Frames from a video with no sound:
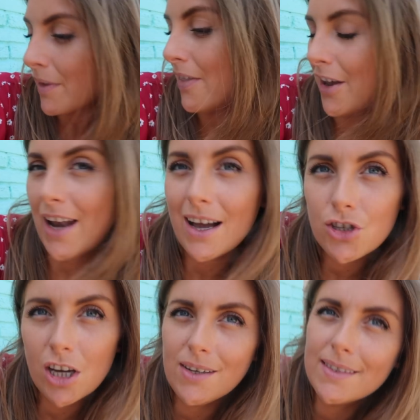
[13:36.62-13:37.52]
And then
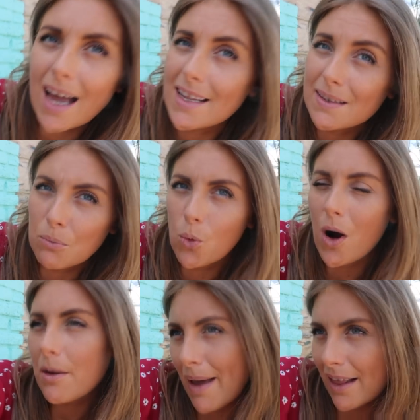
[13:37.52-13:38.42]
nachos and some
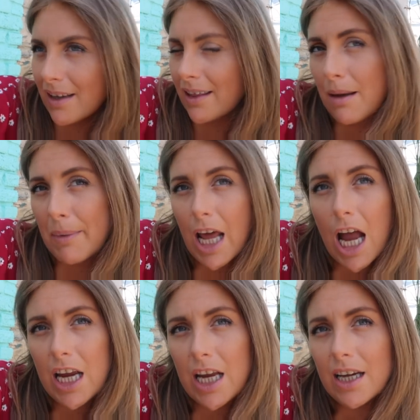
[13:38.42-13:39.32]
watermelon
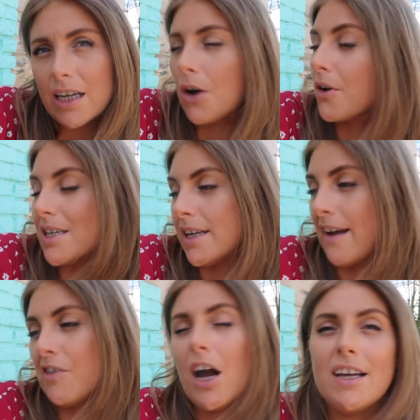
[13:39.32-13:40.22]
lemonade. Oh no, I didn't
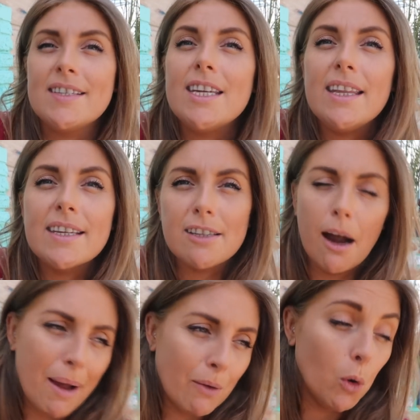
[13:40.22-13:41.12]
have iced tea this
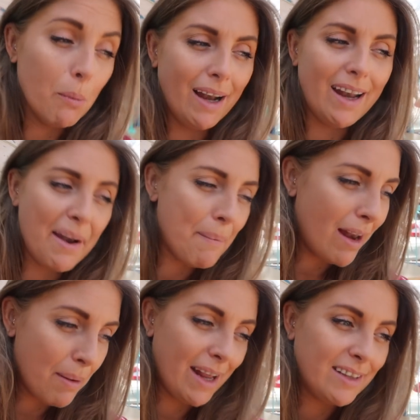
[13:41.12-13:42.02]
time. I had watermelon
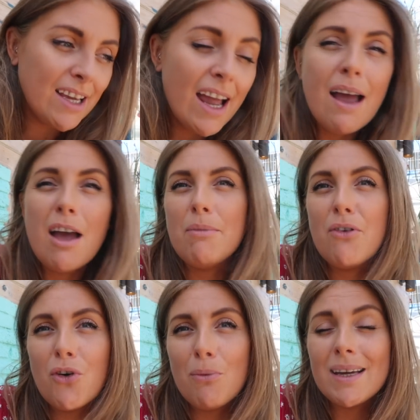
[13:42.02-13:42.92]
lemonade
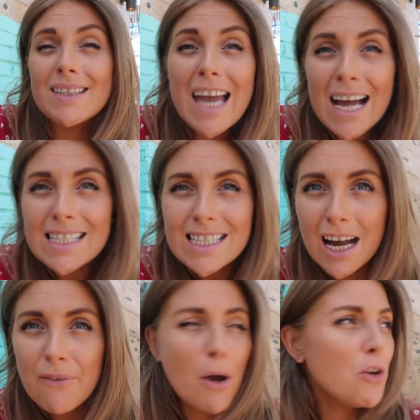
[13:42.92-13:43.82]
before because yes,
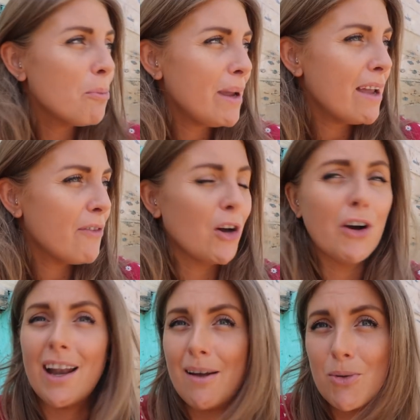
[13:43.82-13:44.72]
I've not been here for long
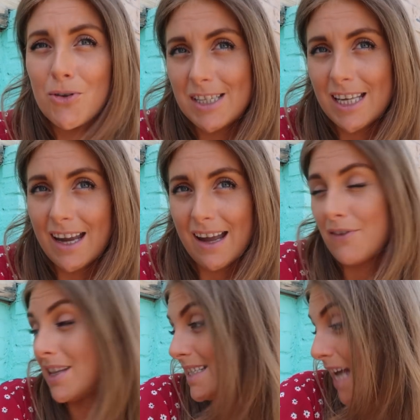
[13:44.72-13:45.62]
and I'm already here
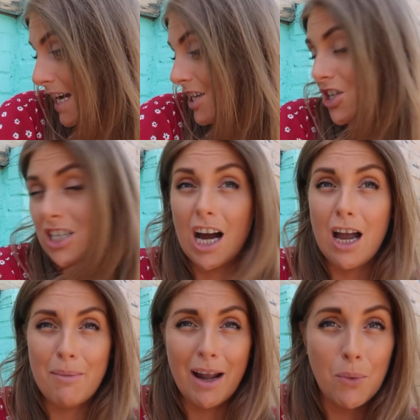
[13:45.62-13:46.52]
into
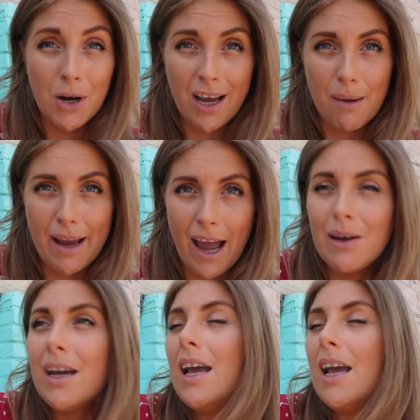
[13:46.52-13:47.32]
time and I want to come again.